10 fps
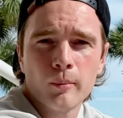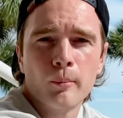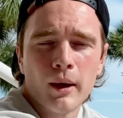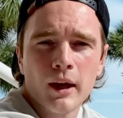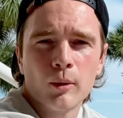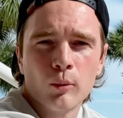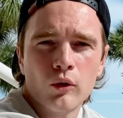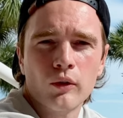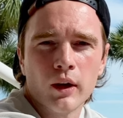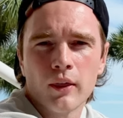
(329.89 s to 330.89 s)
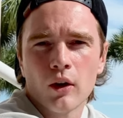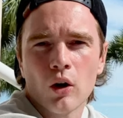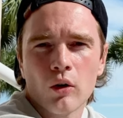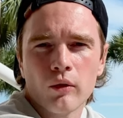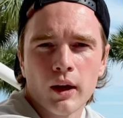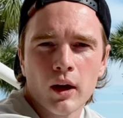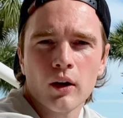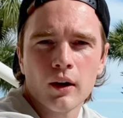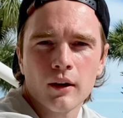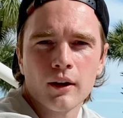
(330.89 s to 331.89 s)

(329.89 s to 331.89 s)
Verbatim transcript: make a movie in the COVID era,